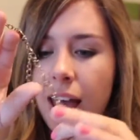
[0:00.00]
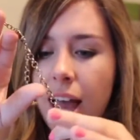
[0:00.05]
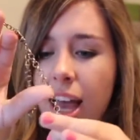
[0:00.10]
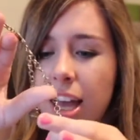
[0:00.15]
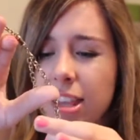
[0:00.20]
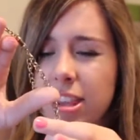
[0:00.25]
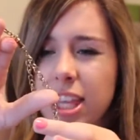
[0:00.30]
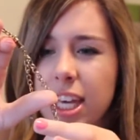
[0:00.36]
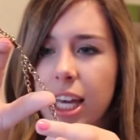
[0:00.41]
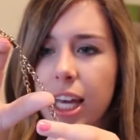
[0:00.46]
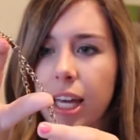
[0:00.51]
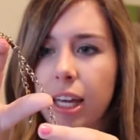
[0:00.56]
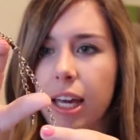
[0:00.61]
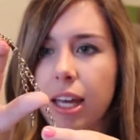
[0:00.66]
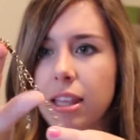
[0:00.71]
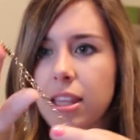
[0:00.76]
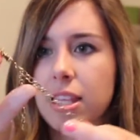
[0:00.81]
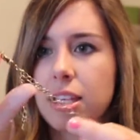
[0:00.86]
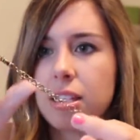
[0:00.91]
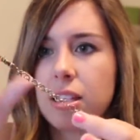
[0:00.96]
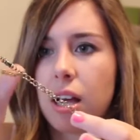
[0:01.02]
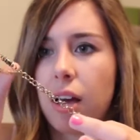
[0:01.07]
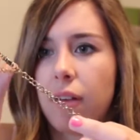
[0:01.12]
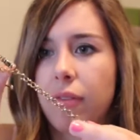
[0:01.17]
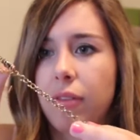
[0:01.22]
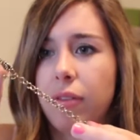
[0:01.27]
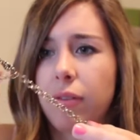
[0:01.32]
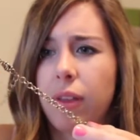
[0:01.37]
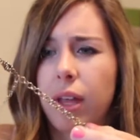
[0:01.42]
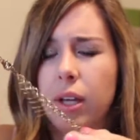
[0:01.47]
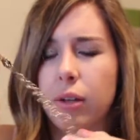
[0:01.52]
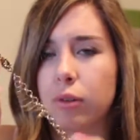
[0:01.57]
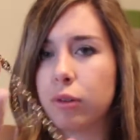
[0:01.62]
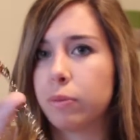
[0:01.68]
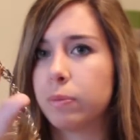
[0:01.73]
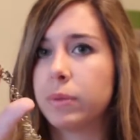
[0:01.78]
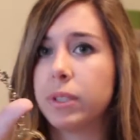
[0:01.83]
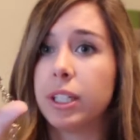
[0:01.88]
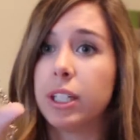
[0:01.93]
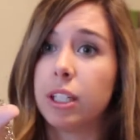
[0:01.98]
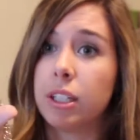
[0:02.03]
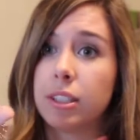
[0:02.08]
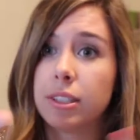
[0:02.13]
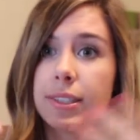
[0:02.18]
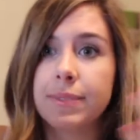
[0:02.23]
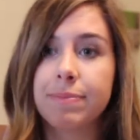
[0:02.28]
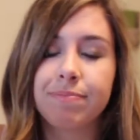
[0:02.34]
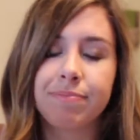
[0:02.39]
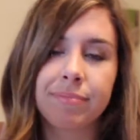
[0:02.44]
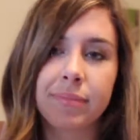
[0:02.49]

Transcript: I think I got this off of, like, Groopdealz.